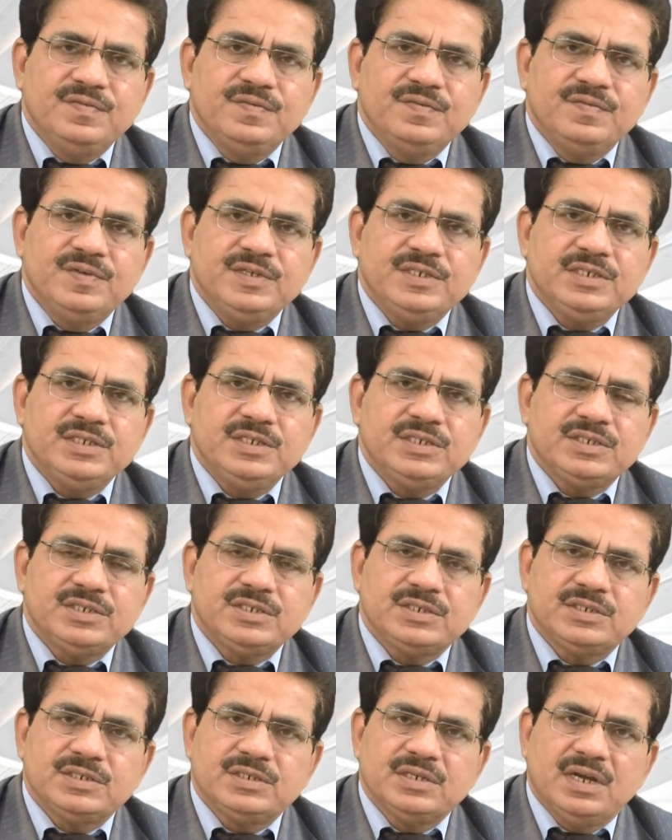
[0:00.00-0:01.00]
which
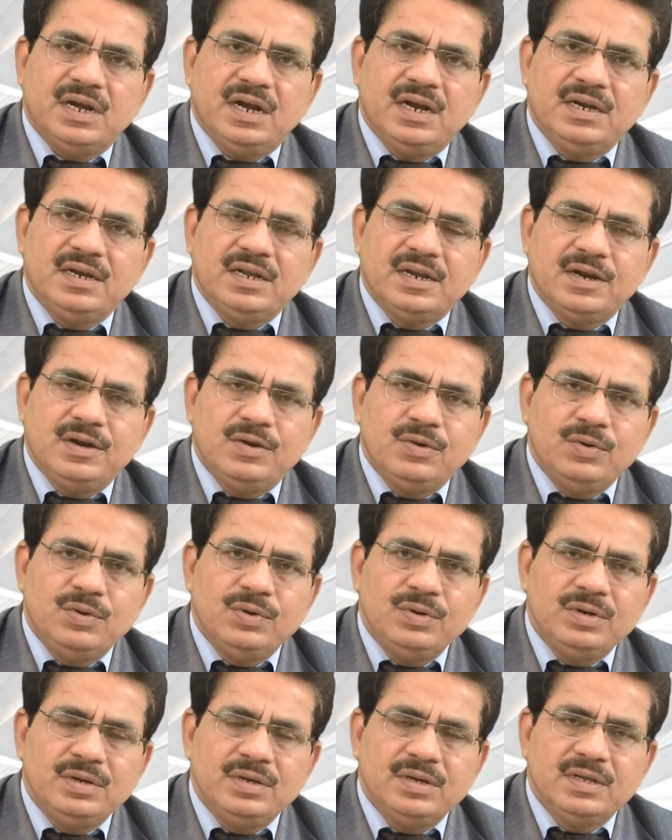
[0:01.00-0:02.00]
is under
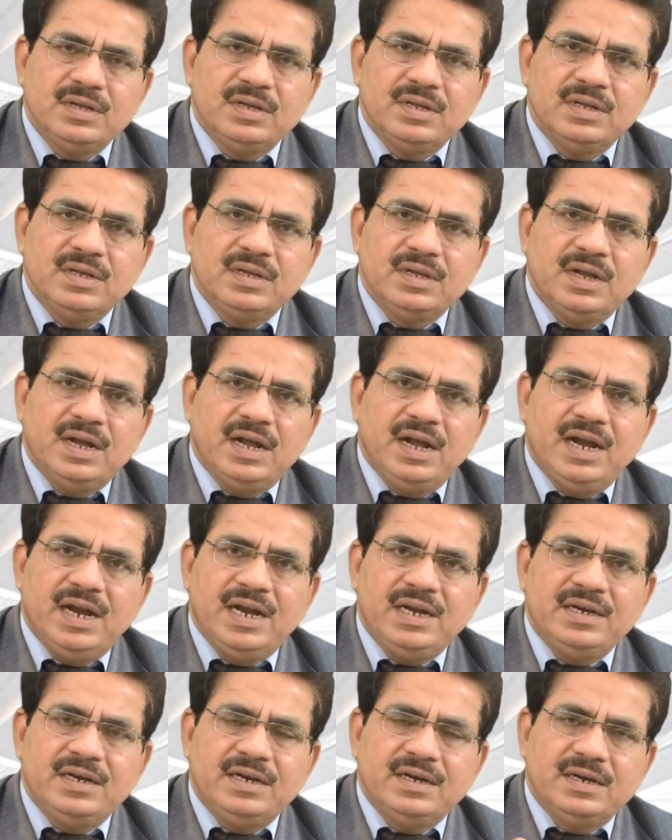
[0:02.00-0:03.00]
load
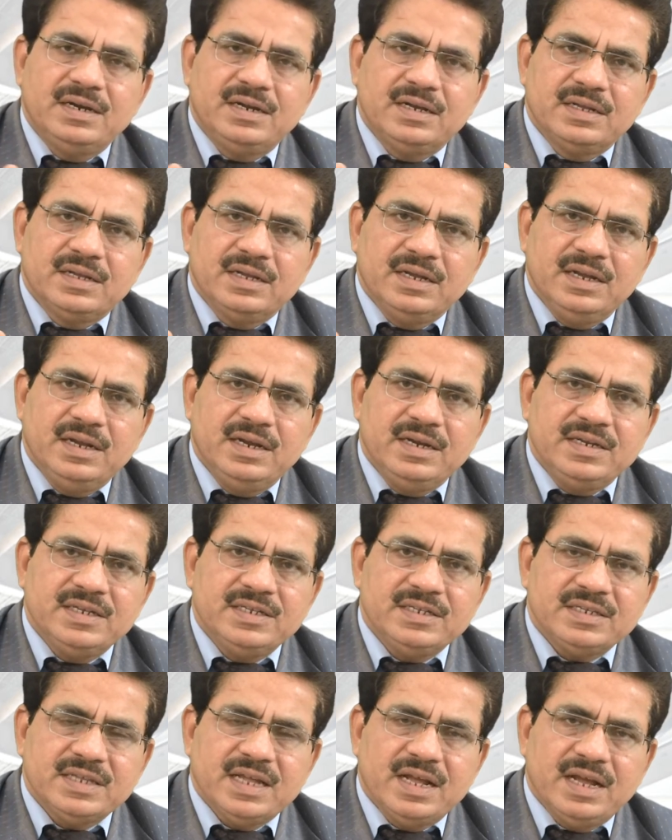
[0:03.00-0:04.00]
and it
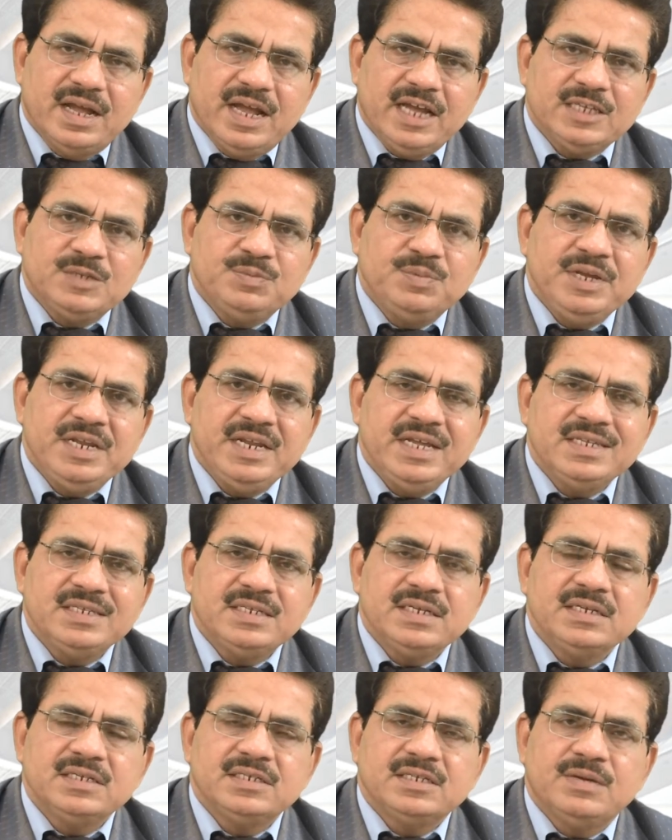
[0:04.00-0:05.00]
is
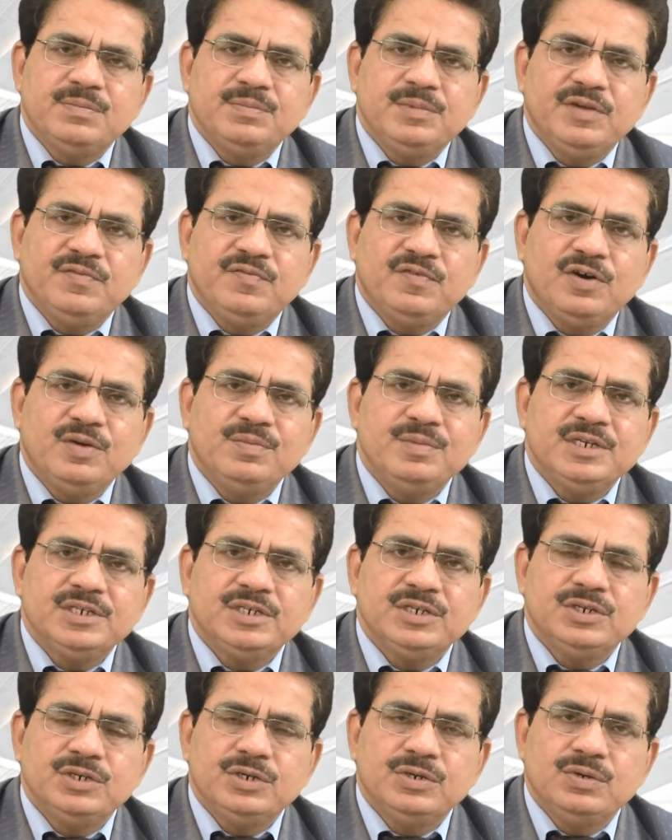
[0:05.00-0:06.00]
experiencing some
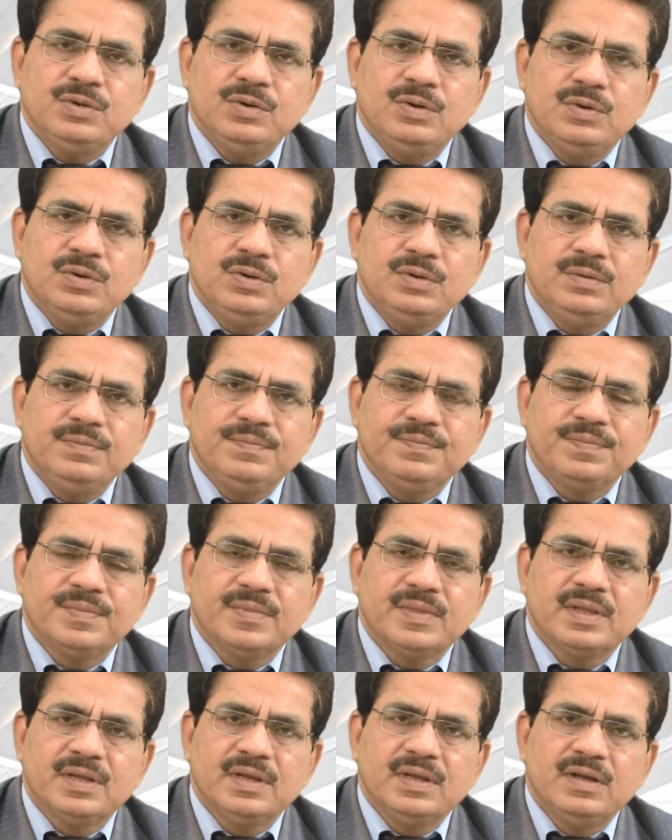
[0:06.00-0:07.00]
deformation due to load,
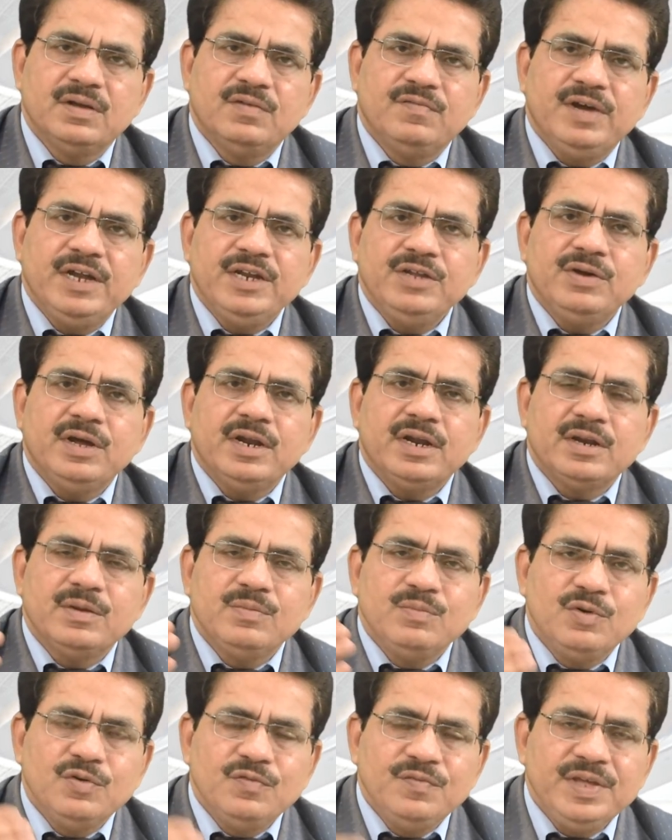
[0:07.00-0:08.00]
when you are
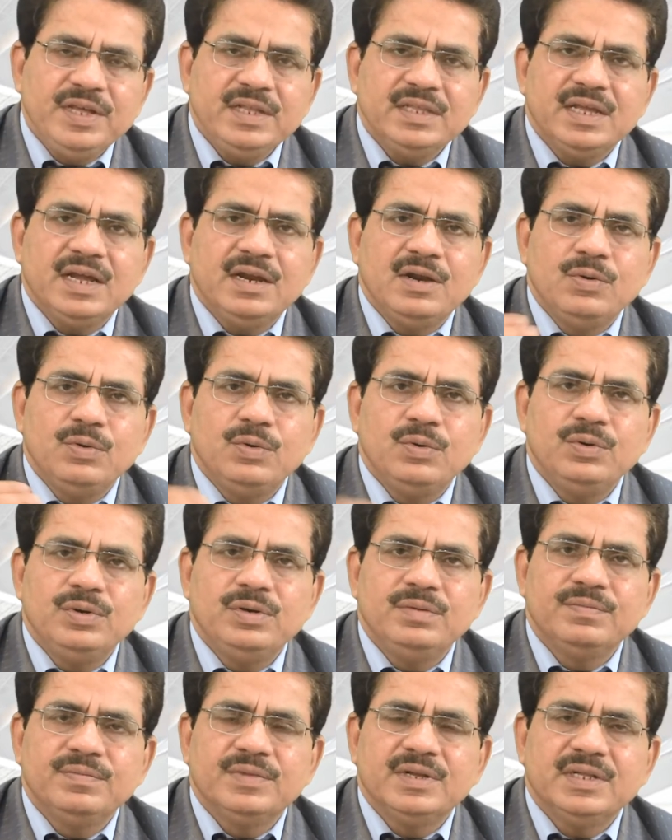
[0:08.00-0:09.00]
removing the
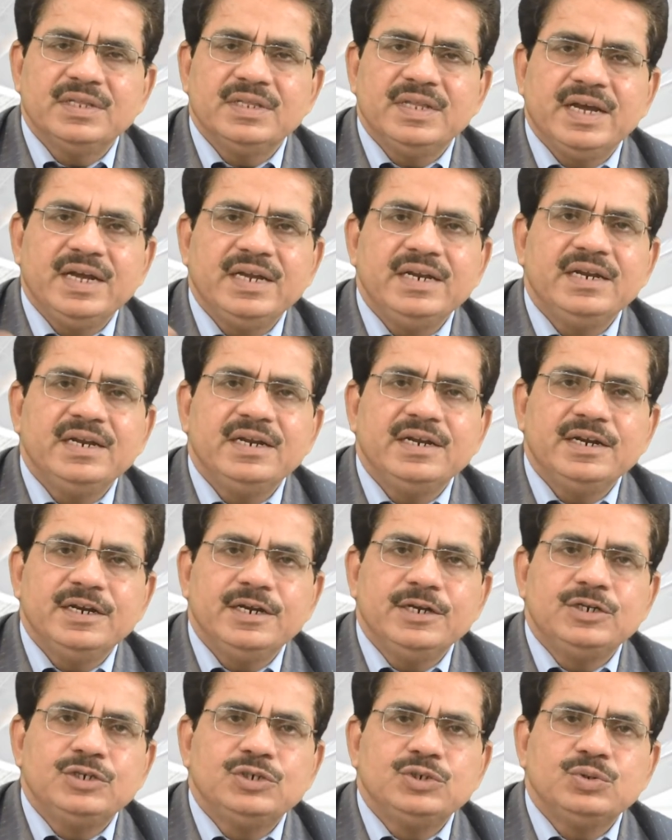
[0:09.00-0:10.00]
load, then
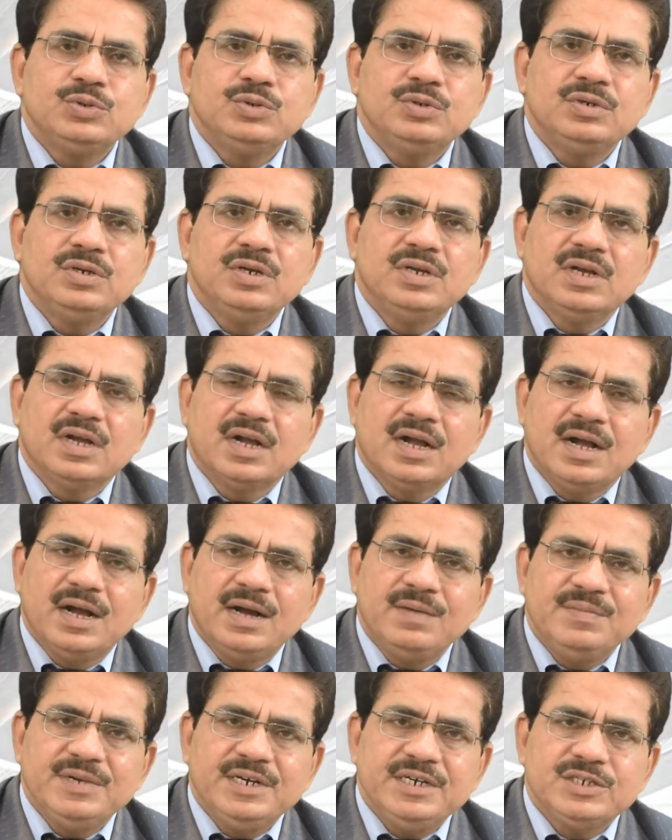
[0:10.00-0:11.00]
it should
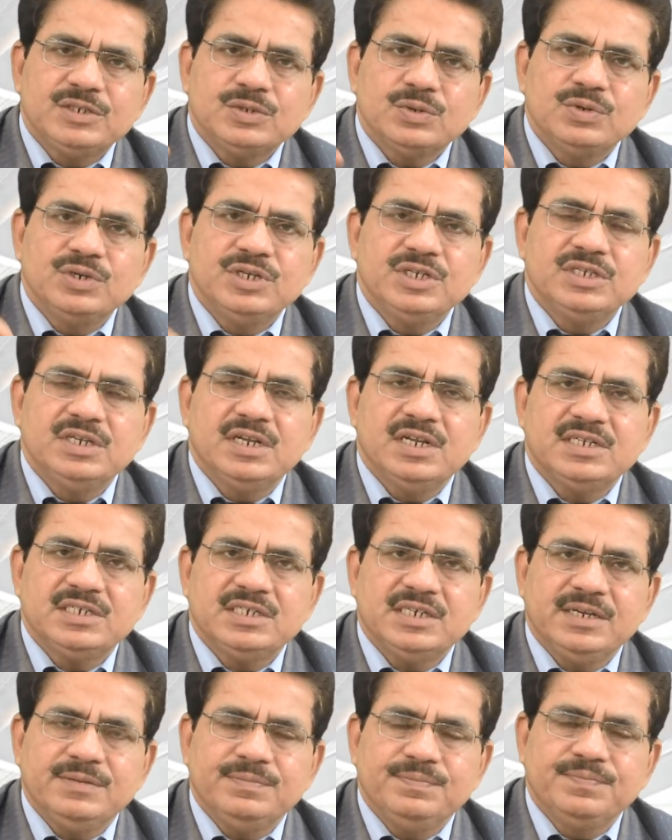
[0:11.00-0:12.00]
come its original
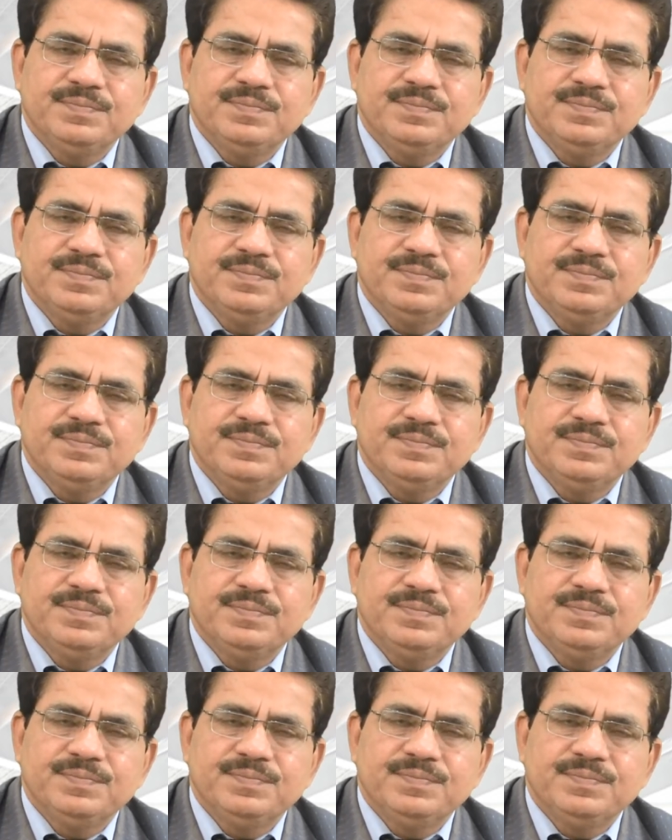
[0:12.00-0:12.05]
shape.